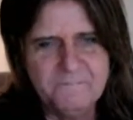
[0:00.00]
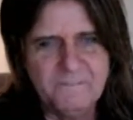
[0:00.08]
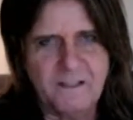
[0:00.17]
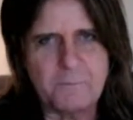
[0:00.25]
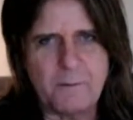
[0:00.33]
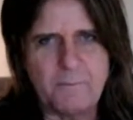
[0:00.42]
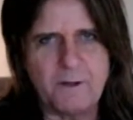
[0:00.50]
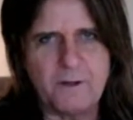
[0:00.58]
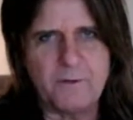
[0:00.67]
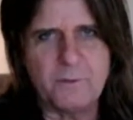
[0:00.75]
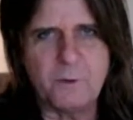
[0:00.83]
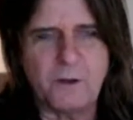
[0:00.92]
I'm probably
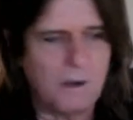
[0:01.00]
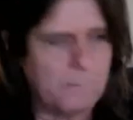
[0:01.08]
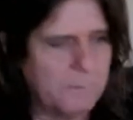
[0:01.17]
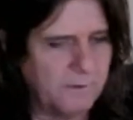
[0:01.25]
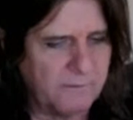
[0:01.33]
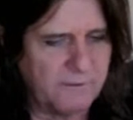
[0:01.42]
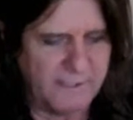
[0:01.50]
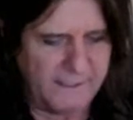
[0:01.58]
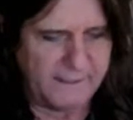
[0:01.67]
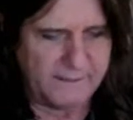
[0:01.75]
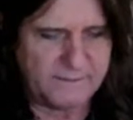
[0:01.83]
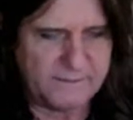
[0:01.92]
going to do a couple of
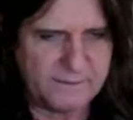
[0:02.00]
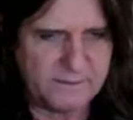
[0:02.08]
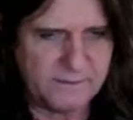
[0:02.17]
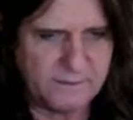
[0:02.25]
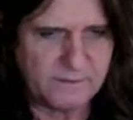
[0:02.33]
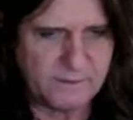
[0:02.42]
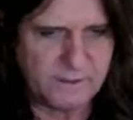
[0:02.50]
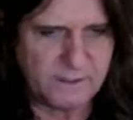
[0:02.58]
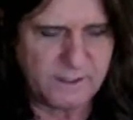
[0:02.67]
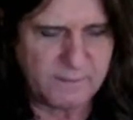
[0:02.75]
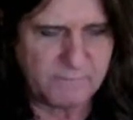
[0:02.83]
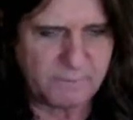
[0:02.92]
clinics.
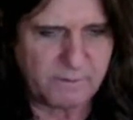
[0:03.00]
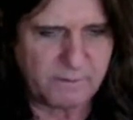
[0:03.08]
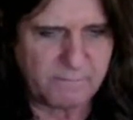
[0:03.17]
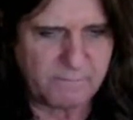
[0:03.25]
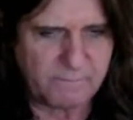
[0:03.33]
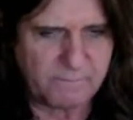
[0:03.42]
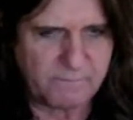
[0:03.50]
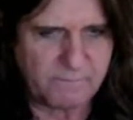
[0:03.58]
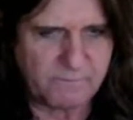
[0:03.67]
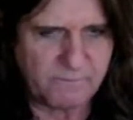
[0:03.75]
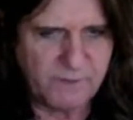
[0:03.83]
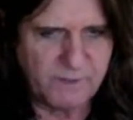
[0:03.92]
I
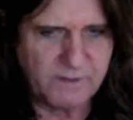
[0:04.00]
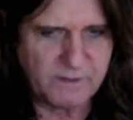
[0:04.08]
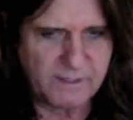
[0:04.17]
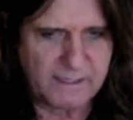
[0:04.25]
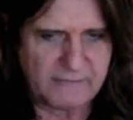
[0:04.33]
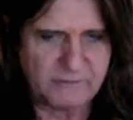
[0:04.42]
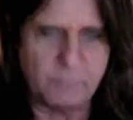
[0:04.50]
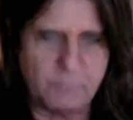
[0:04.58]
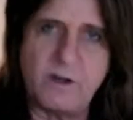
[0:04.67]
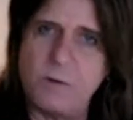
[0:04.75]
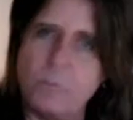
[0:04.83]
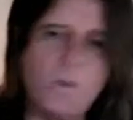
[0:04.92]
got some
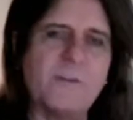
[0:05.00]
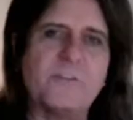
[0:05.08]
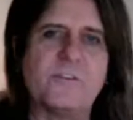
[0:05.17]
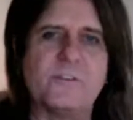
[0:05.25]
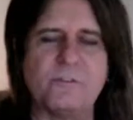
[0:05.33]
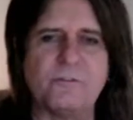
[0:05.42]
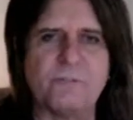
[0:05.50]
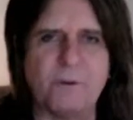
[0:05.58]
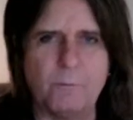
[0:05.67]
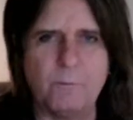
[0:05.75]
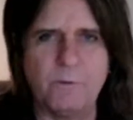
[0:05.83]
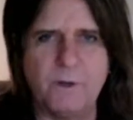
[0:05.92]
requests
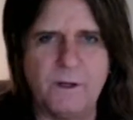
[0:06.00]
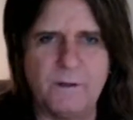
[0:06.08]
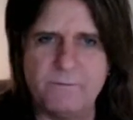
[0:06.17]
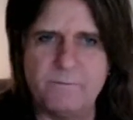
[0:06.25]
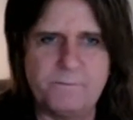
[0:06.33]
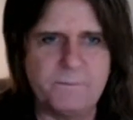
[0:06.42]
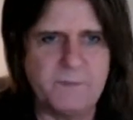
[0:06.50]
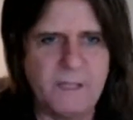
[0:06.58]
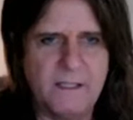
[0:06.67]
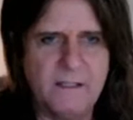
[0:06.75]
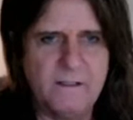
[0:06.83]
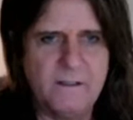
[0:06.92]
from
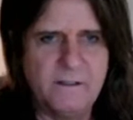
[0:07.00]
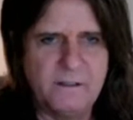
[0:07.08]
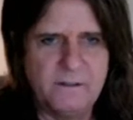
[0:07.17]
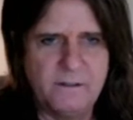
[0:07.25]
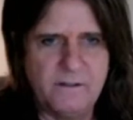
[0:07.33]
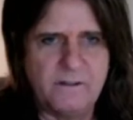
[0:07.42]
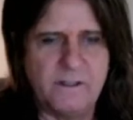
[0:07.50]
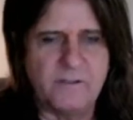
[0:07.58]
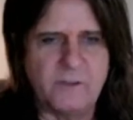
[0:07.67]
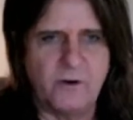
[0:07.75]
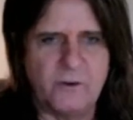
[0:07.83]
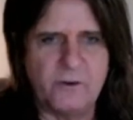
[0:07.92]

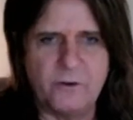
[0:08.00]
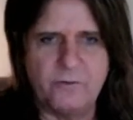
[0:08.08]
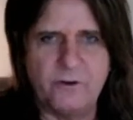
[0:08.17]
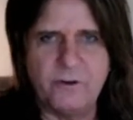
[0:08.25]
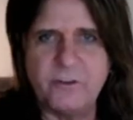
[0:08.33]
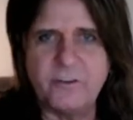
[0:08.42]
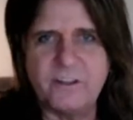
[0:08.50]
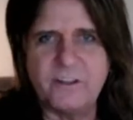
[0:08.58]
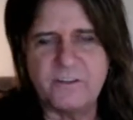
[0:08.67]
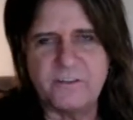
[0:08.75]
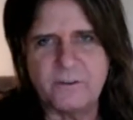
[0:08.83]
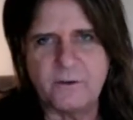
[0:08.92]
guitar
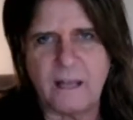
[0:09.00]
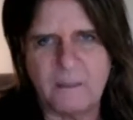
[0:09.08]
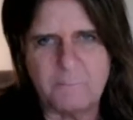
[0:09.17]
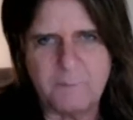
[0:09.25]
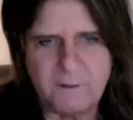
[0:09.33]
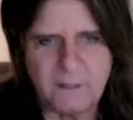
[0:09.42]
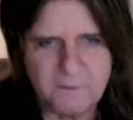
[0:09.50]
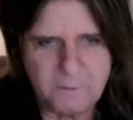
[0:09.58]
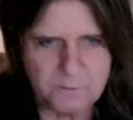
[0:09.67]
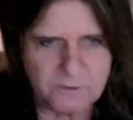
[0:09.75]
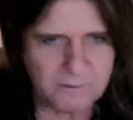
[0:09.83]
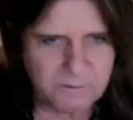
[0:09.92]
universities to come and
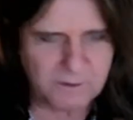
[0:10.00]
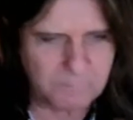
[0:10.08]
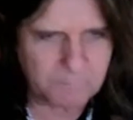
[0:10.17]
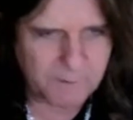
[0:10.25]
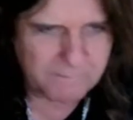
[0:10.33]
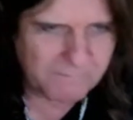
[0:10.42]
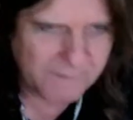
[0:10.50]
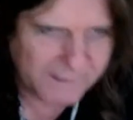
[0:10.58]
do something, but